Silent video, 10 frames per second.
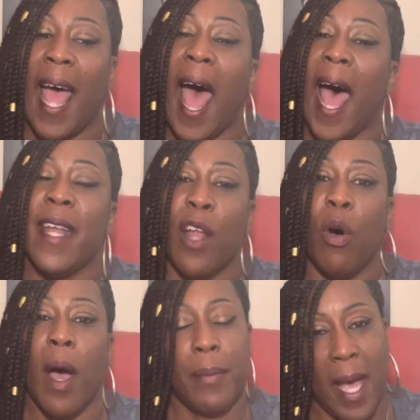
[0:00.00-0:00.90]
I
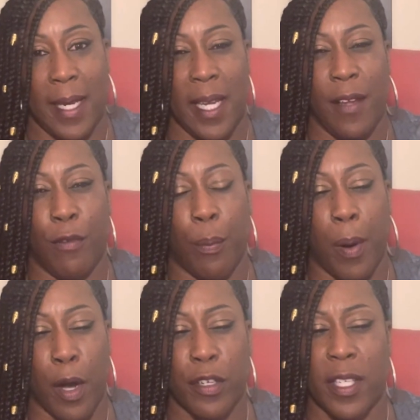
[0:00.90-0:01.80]
know I'm not an evil
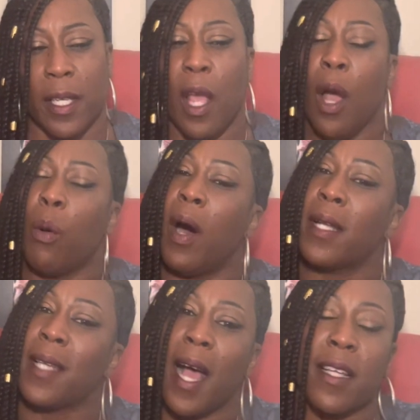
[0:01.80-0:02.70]
person. Well,
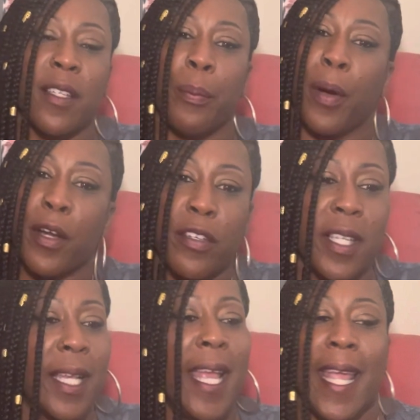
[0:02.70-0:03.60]
a toxic
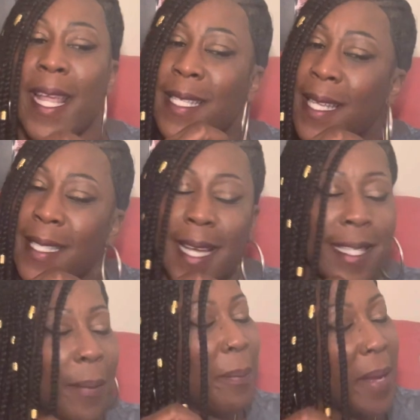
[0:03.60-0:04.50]
person it
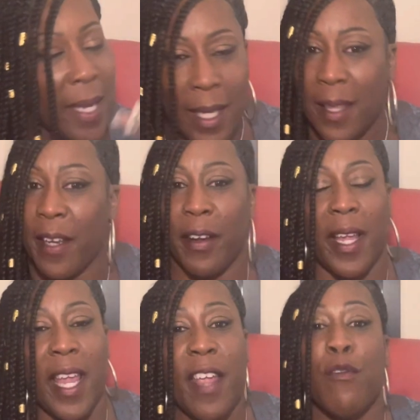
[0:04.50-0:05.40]
doesn't mean that they're
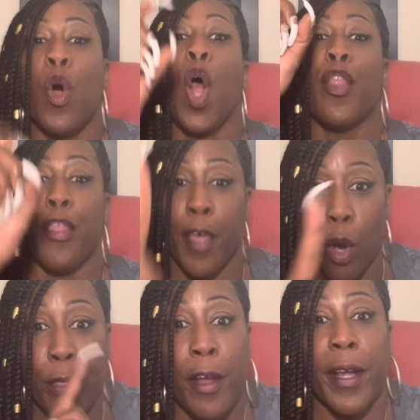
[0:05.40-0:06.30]
evil,
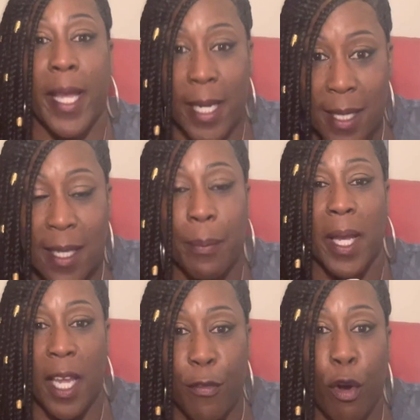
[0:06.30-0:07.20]
though there is some
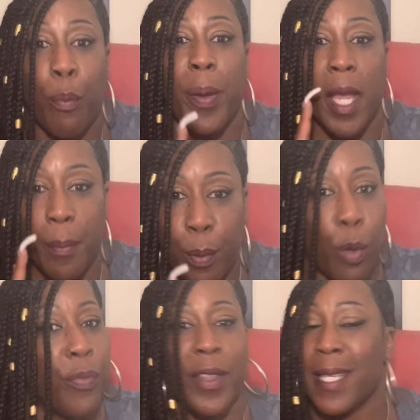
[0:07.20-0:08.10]
evil
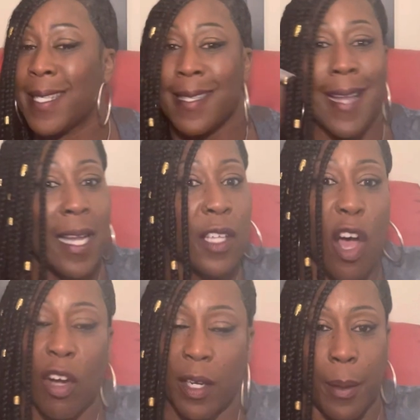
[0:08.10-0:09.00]
people. This is not
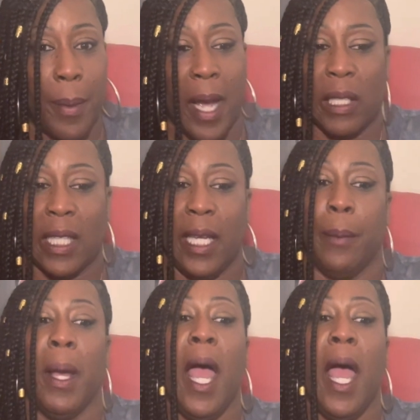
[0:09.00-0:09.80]
talking about them.